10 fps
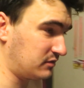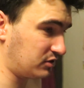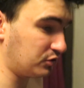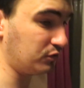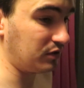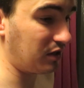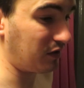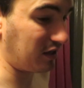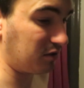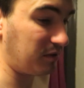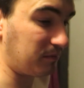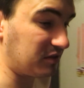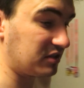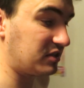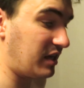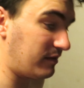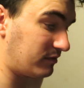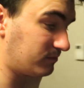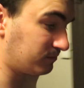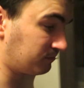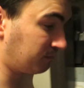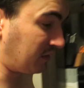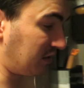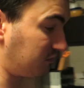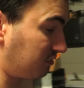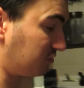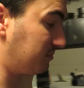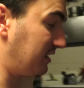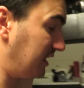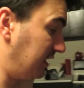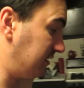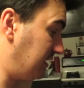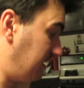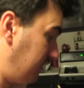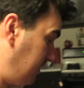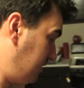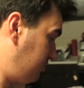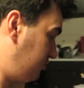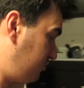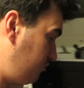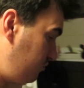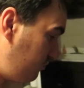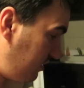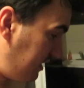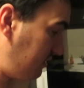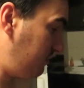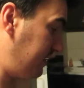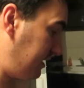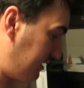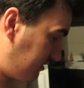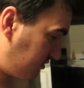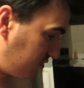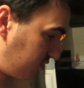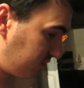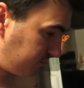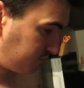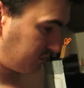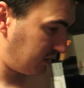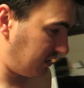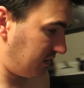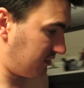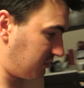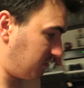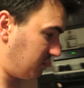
It's 2 now, I gotta be up at 7, out the door by 8, and then straight away I gotta go into